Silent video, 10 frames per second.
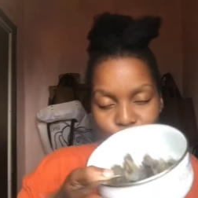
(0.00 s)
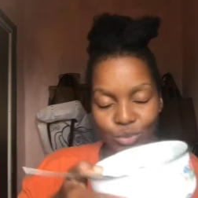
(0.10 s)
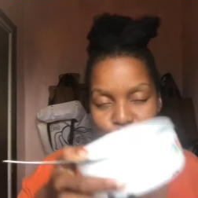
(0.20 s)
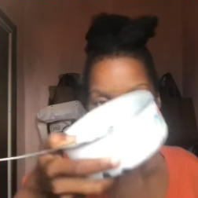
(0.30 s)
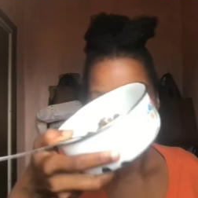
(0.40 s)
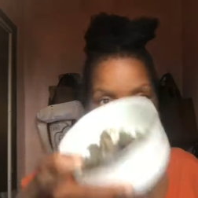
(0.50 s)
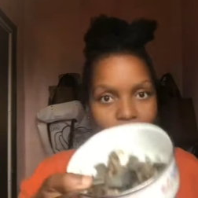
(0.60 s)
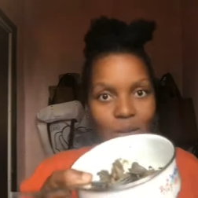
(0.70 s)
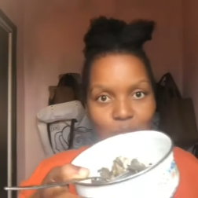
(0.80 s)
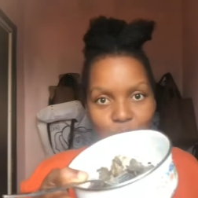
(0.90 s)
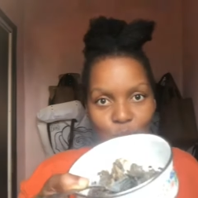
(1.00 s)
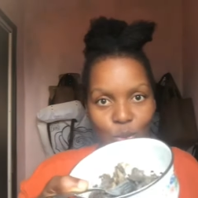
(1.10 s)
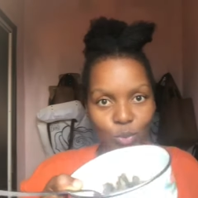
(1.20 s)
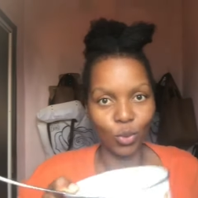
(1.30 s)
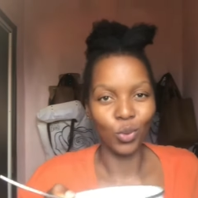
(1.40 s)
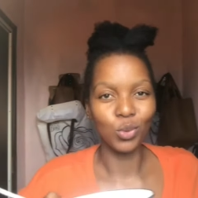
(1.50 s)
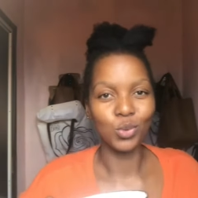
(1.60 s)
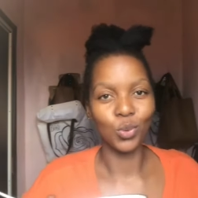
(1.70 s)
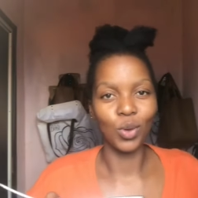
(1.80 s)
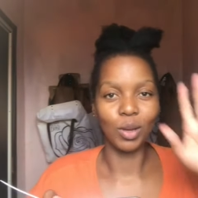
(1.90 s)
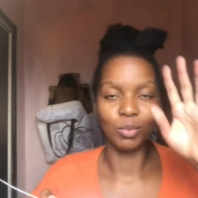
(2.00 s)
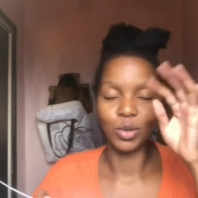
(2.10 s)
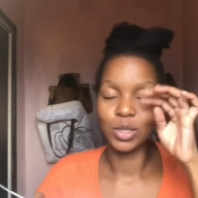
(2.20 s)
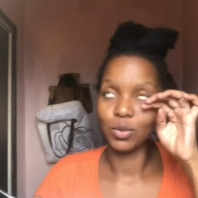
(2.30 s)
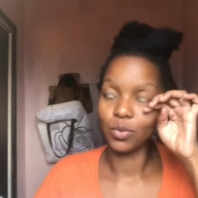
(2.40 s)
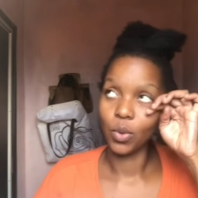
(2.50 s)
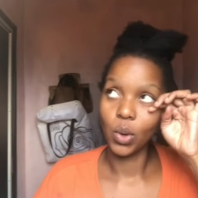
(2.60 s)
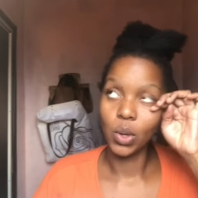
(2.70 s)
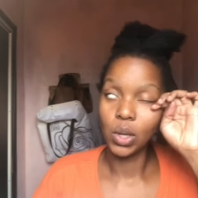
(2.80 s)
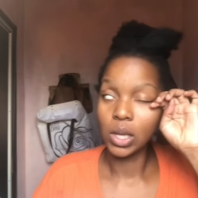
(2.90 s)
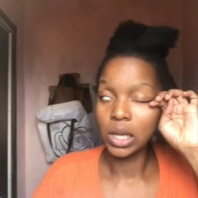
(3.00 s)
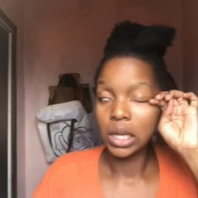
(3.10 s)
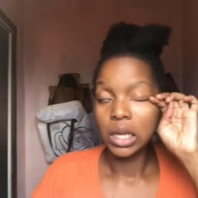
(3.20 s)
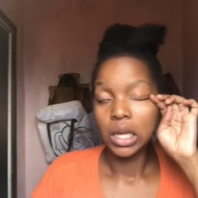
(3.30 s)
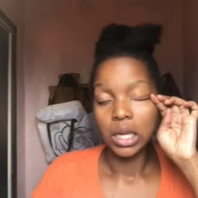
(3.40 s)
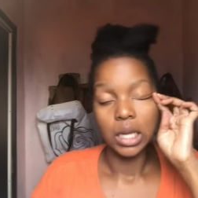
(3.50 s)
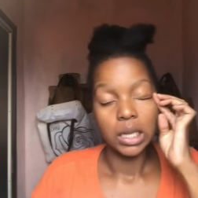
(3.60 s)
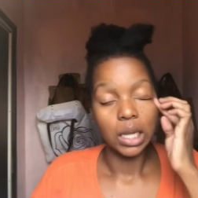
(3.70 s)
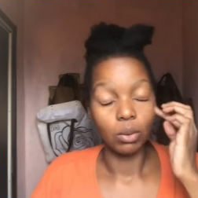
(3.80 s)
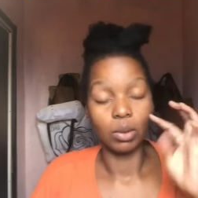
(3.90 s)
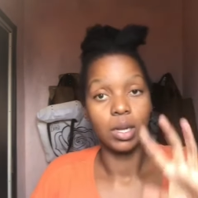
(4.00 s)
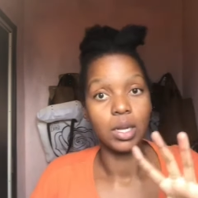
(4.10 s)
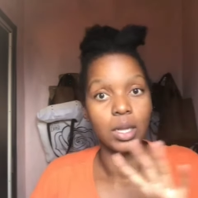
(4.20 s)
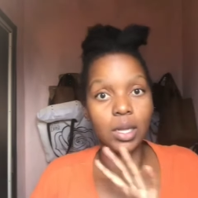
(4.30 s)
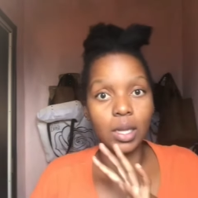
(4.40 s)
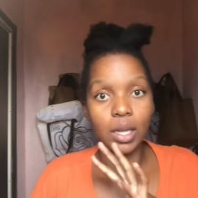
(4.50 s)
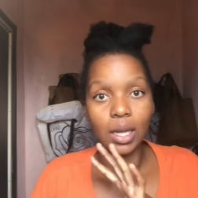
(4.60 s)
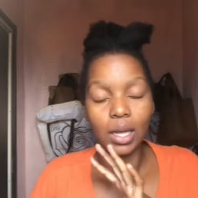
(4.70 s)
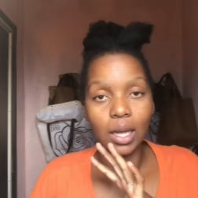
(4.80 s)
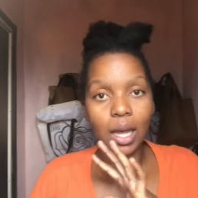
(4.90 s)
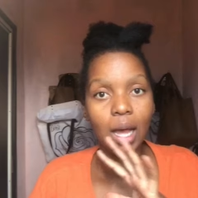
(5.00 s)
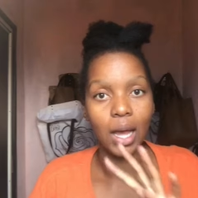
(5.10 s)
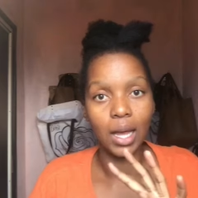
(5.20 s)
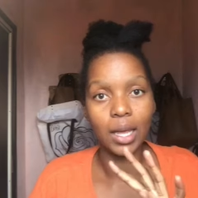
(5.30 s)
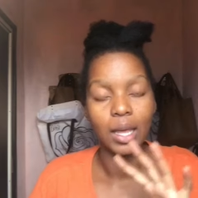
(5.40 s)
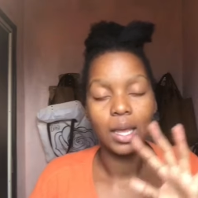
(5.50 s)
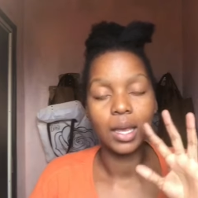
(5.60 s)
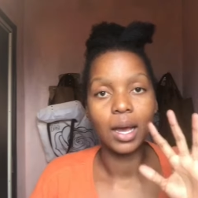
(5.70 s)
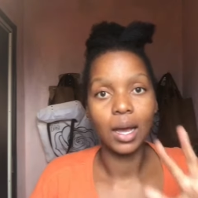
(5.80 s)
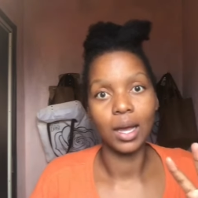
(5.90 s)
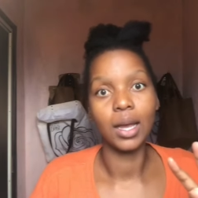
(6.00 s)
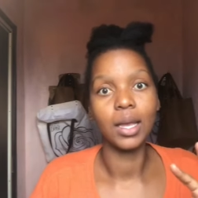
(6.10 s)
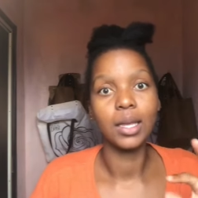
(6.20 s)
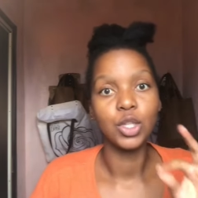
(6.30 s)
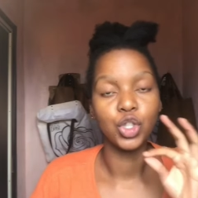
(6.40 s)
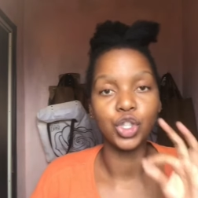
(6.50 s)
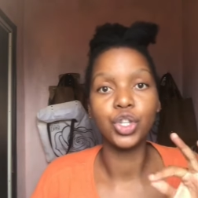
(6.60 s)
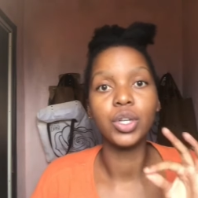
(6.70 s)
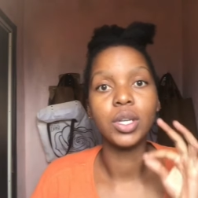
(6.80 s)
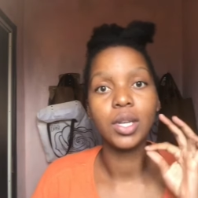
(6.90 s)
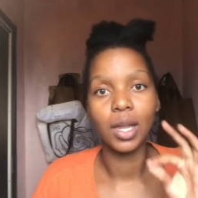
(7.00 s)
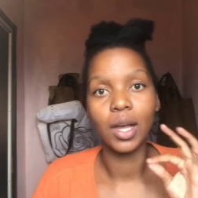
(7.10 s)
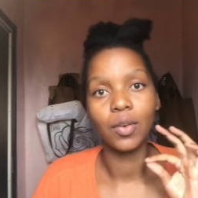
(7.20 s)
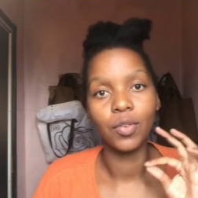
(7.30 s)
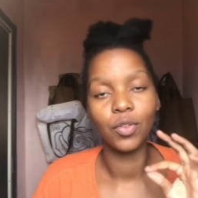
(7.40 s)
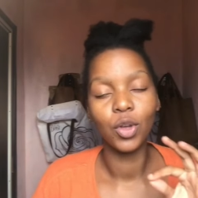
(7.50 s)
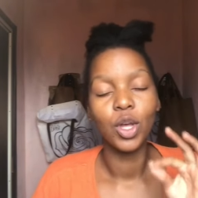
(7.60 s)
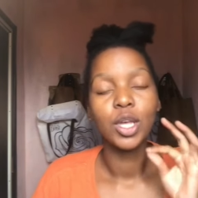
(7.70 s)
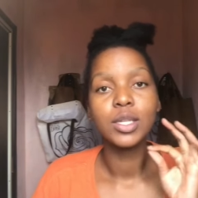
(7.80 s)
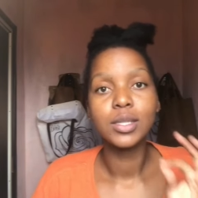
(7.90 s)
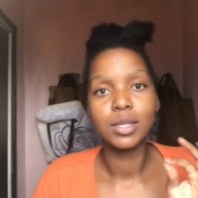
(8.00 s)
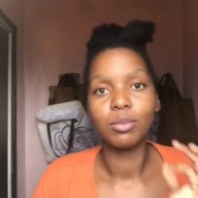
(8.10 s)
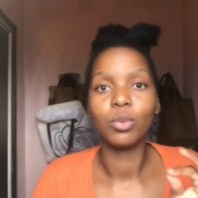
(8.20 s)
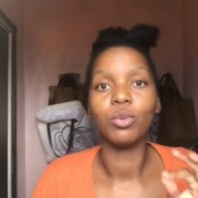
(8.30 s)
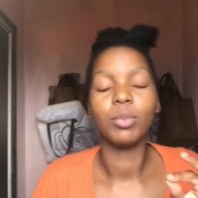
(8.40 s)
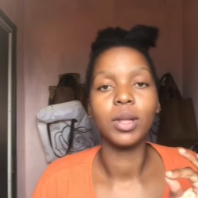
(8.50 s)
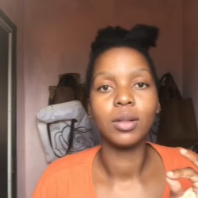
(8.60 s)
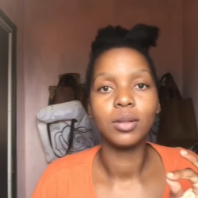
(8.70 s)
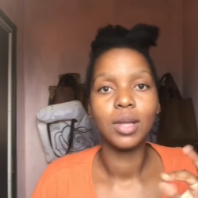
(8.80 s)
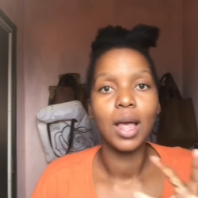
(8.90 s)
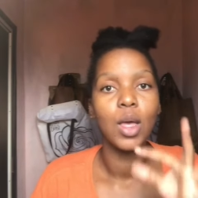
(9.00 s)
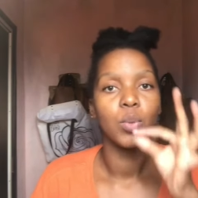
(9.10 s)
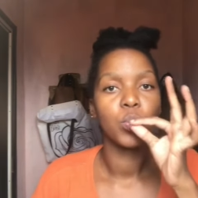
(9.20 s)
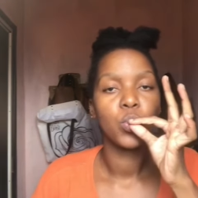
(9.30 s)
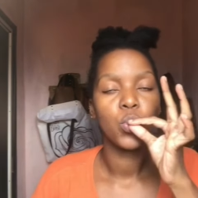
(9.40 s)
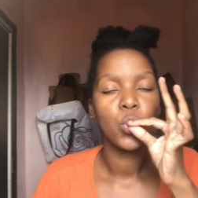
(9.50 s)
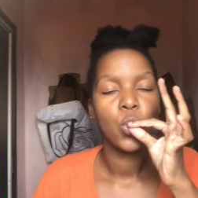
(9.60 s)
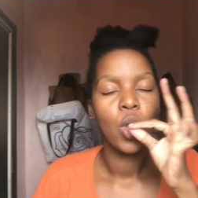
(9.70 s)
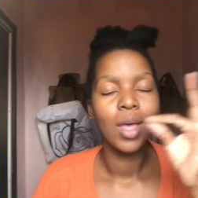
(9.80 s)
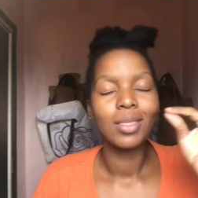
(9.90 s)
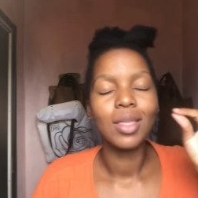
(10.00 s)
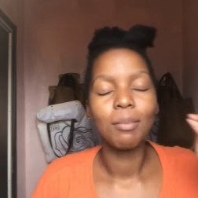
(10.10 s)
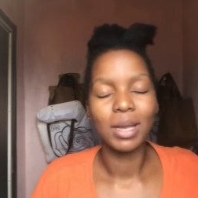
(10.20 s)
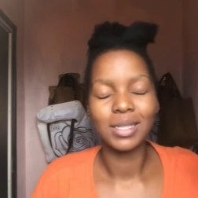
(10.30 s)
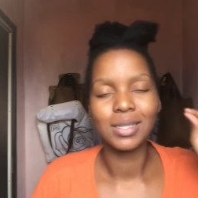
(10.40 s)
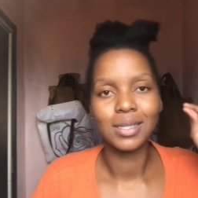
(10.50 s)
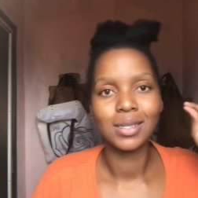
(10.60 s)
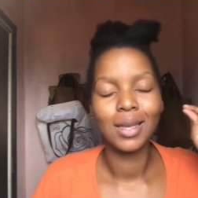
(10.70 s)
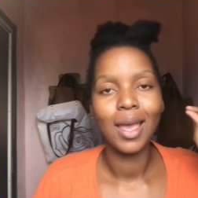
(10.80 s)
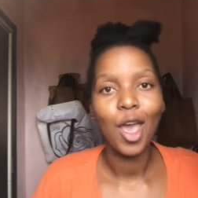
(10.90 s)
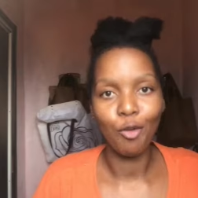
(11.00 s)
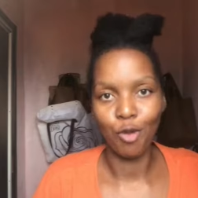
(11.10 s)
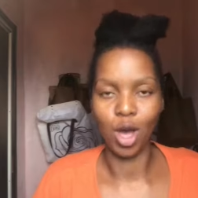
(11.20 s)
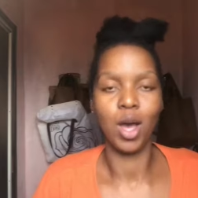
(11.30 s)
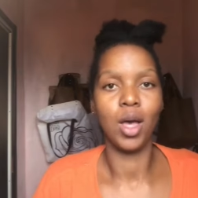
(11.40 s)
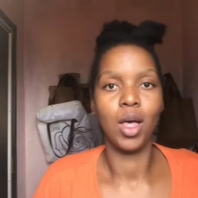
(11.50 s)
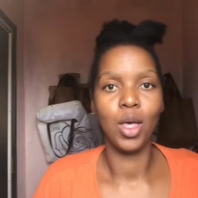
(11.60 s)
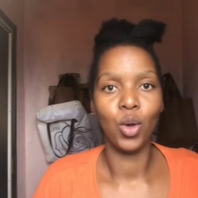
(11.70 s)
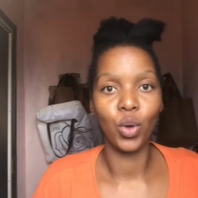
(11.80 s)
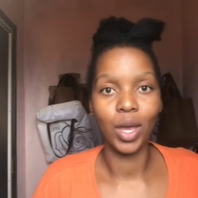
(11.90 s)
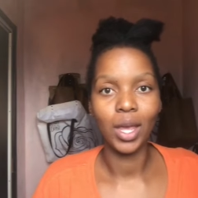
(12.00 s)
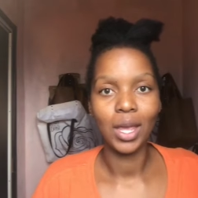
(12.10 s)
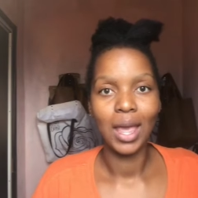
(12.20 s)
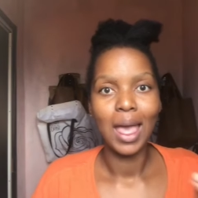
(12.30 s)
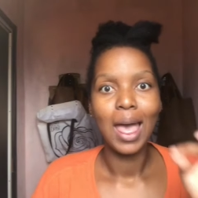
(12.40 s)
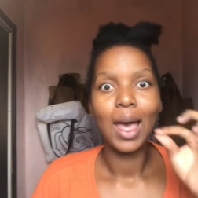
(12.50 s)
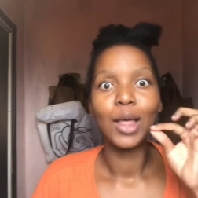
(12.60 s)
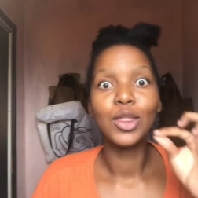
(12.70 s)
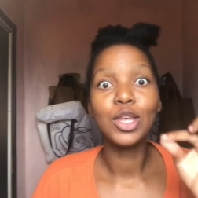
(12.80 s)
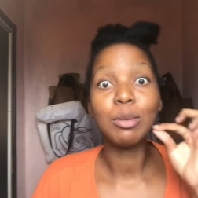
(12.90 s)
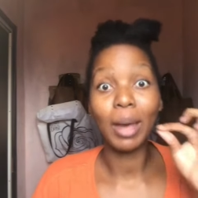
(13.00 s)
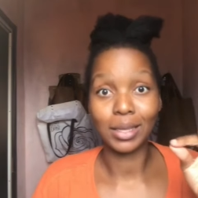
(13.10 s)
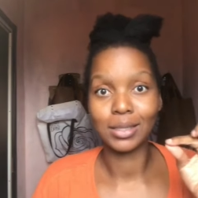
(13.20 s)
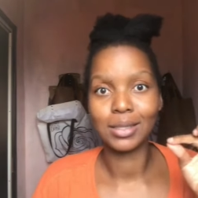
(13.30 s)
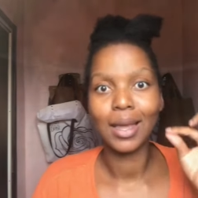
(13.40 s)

so right now I just got Mukuru so I'm waiting for Kakwan. I I genuinely love Simple meal, The best ever. Okay? The best